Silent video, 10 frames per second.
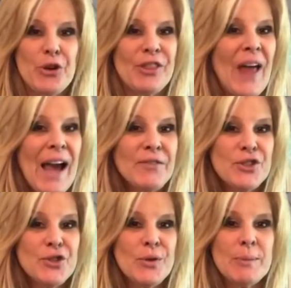your live
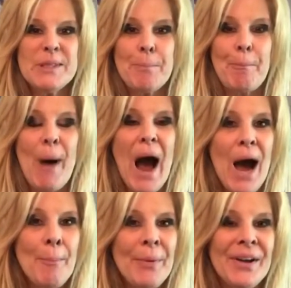streams
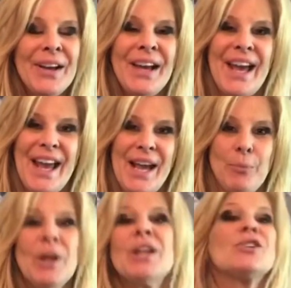pop
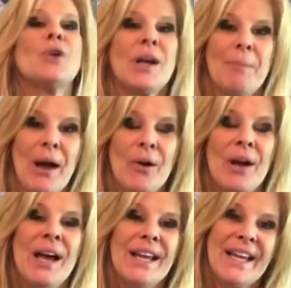and we're going to talk about
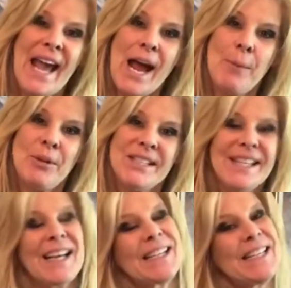camera
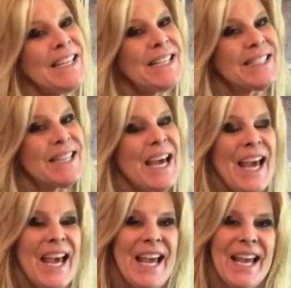techniques
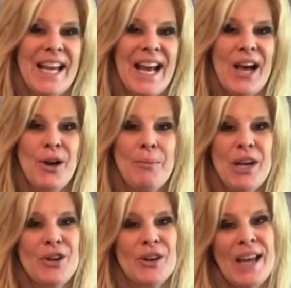and how to
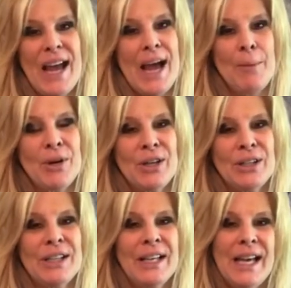make your
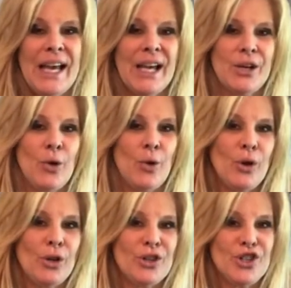camera and
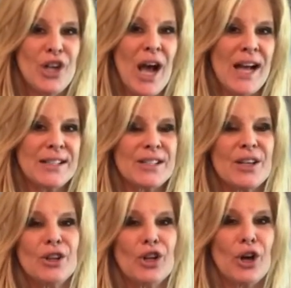all your shots
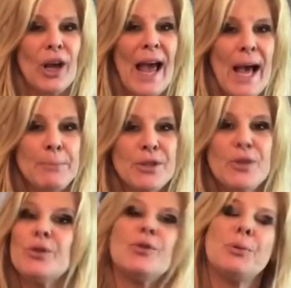look
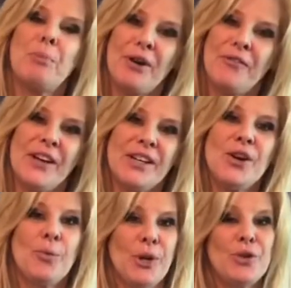absolutely perfect
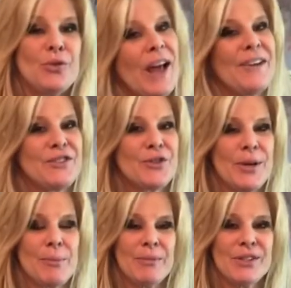when you live
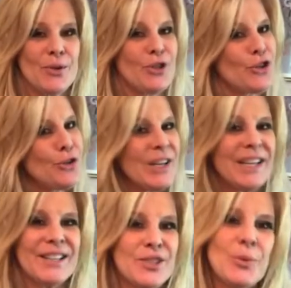stream. So tune
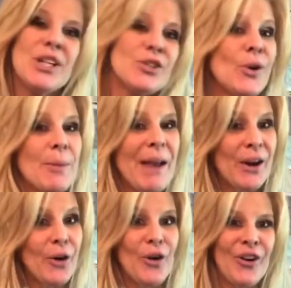in because we're going to talk
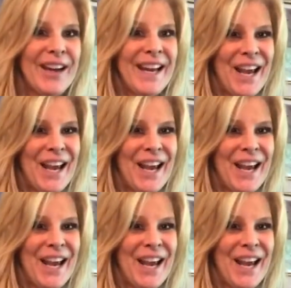about it right